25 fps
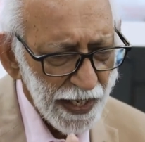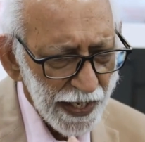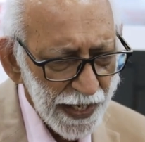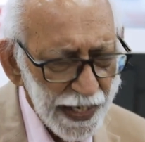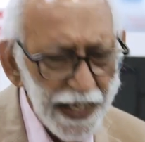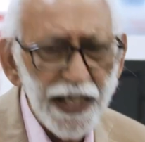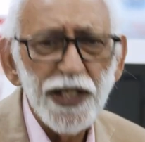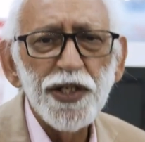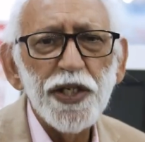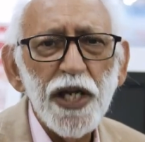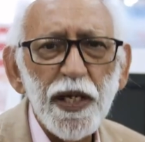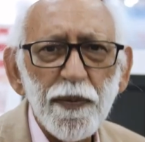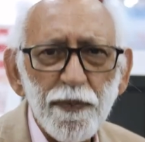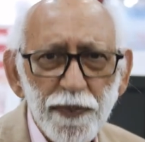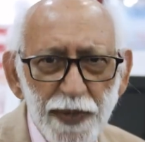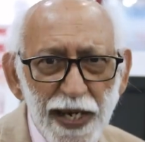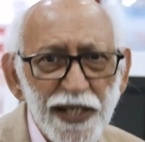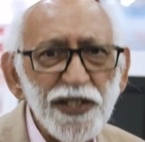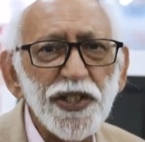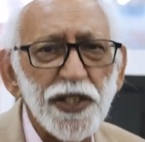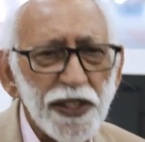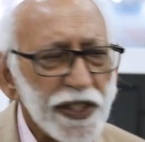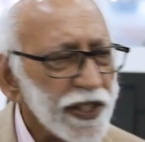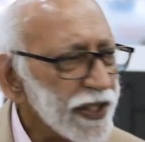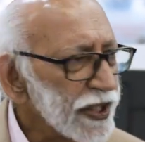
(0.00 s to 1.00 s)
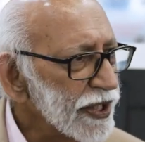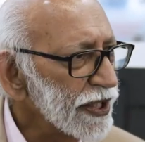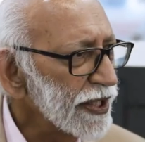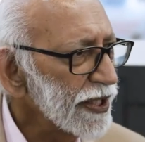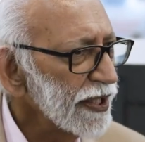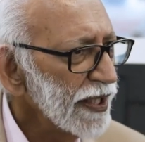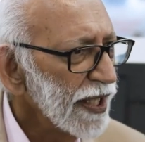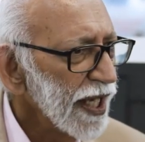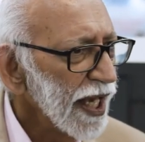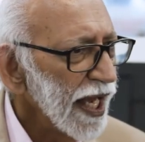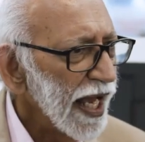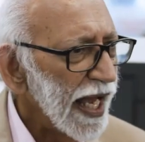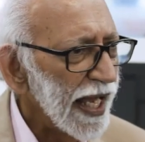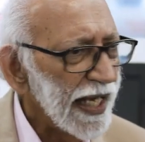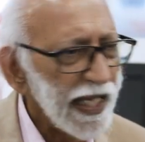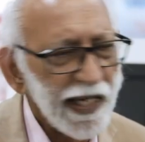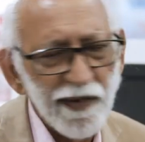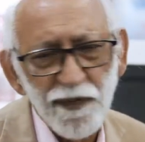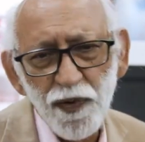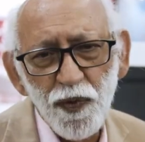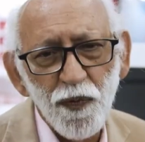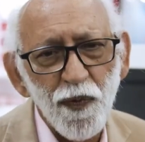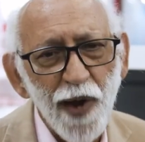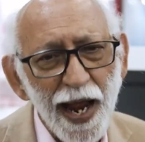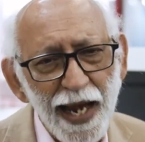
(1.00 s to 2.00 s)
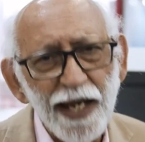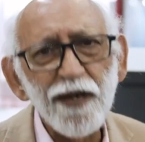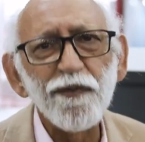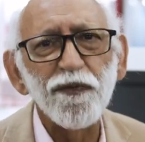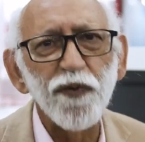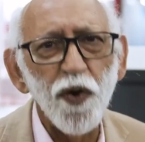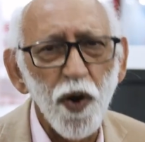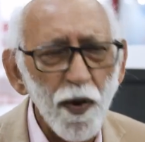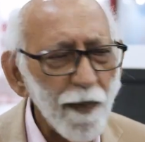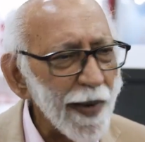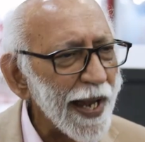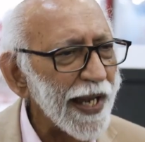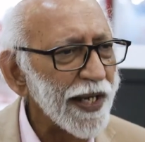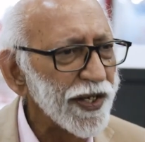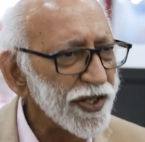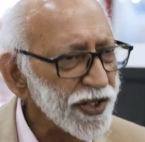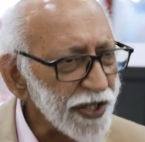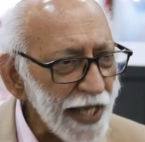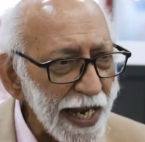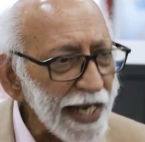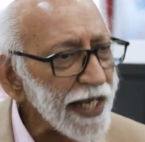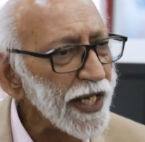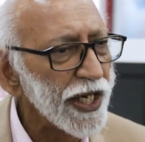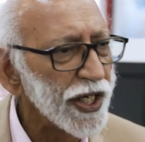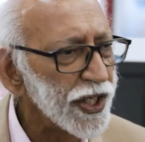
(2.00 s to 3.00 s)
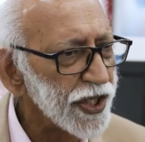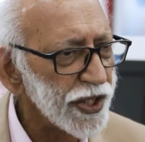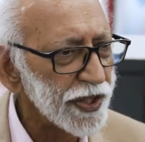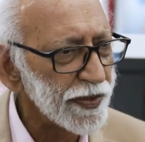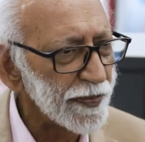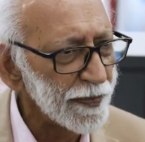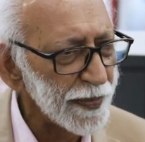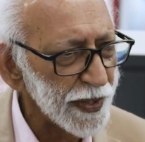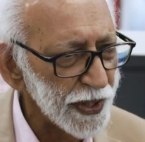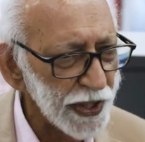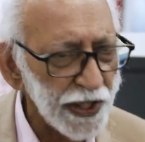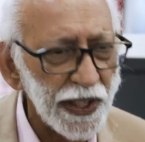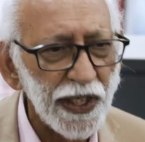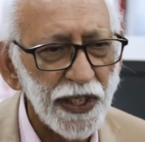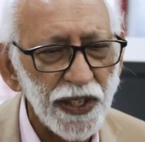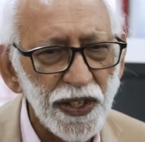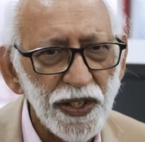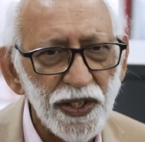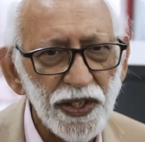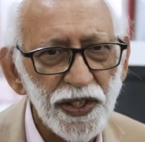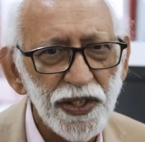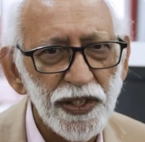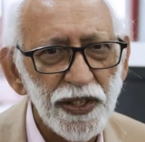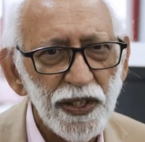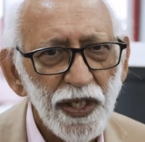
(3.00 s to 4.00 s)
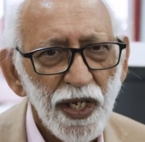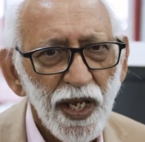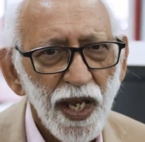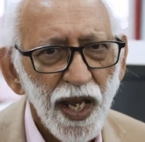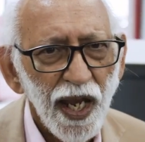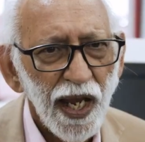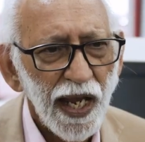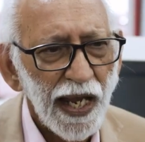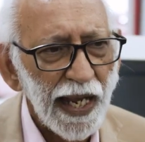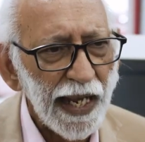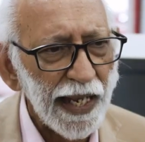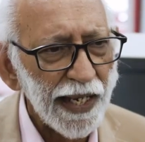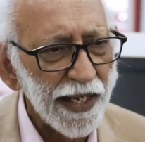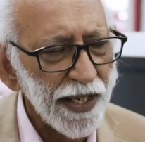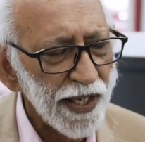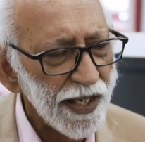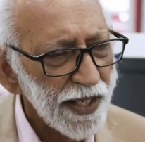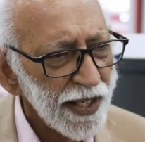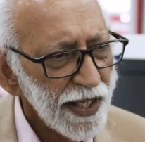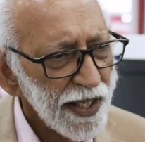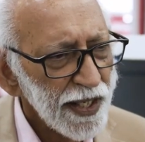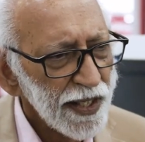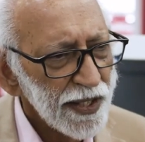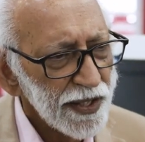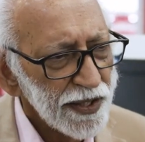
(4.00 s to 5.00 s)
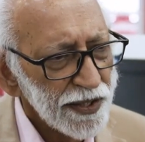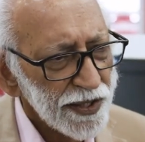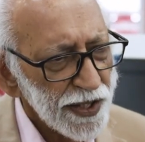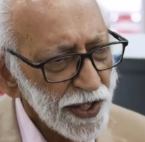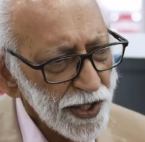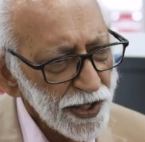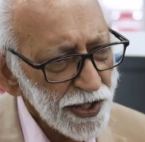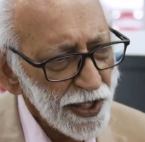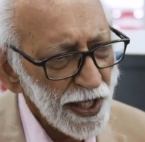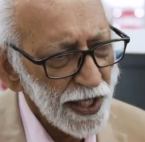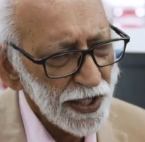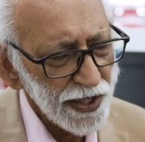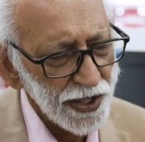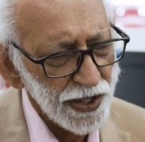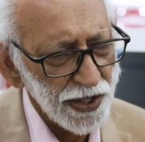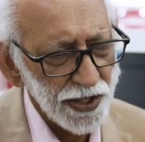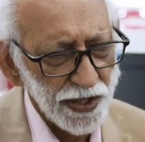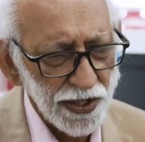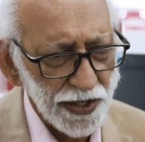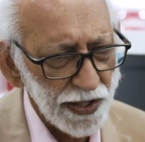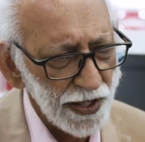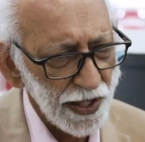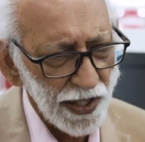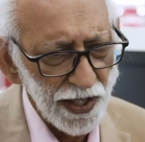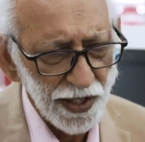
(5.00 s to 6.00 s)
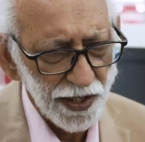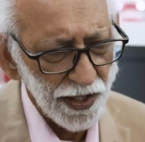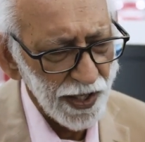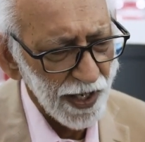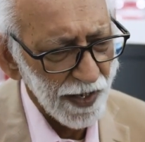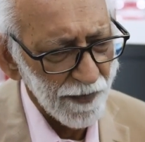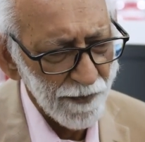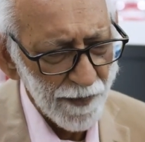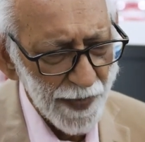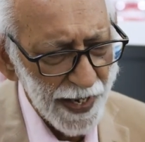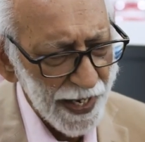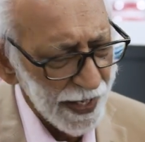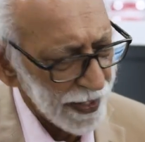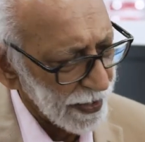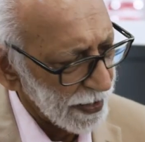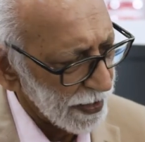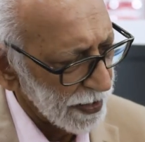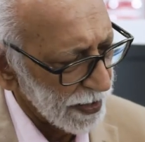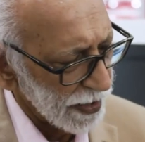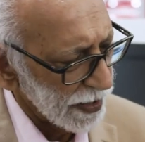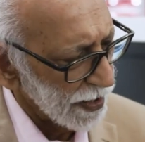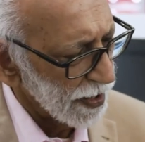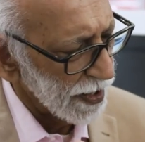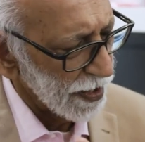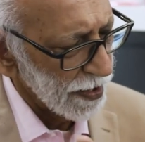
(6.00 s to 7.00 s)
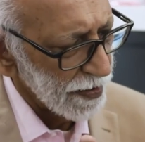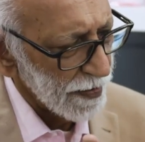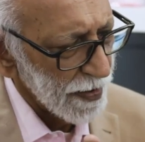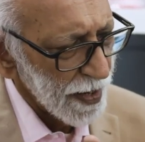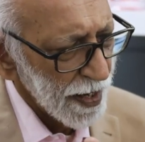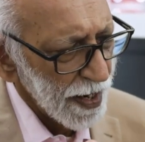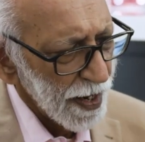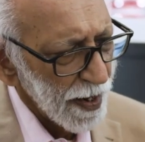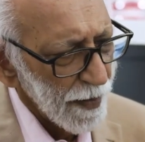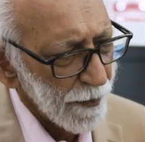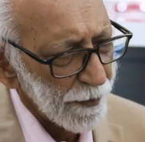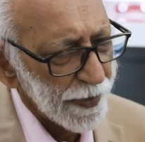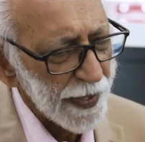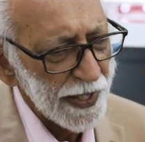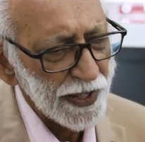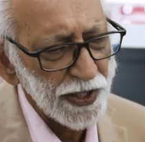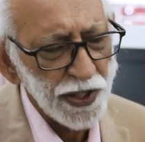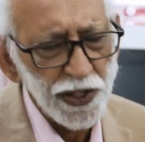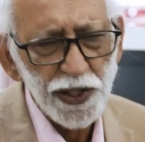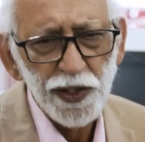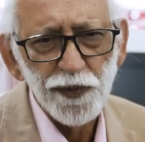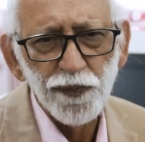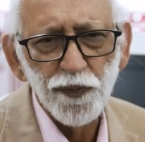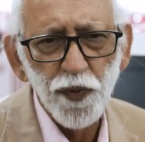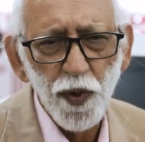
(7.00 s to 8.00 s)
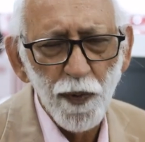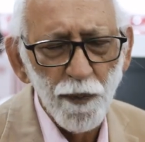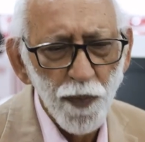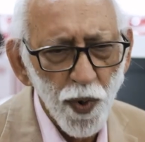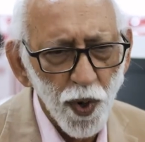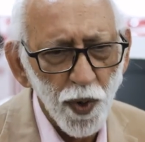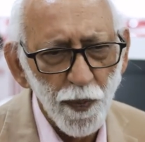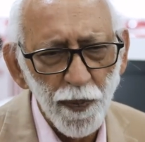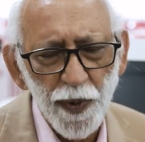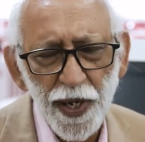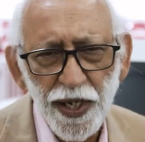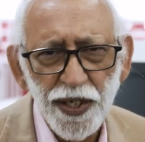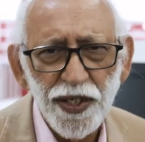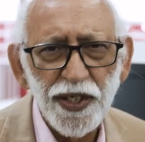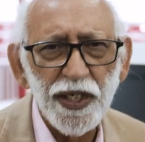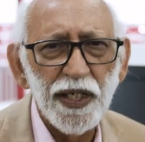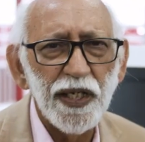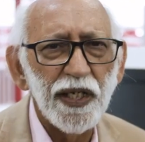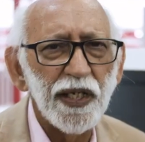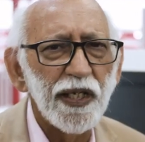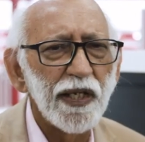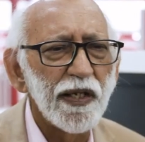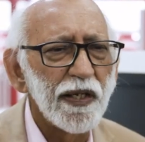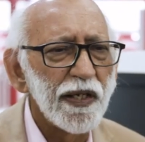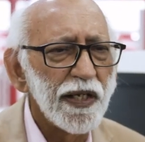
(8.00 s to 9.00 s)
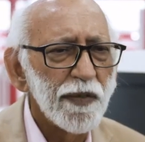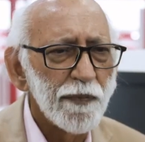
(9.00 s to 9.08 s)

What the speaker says: inkjet presses and even wide format signage machines. And they make presses for book printing,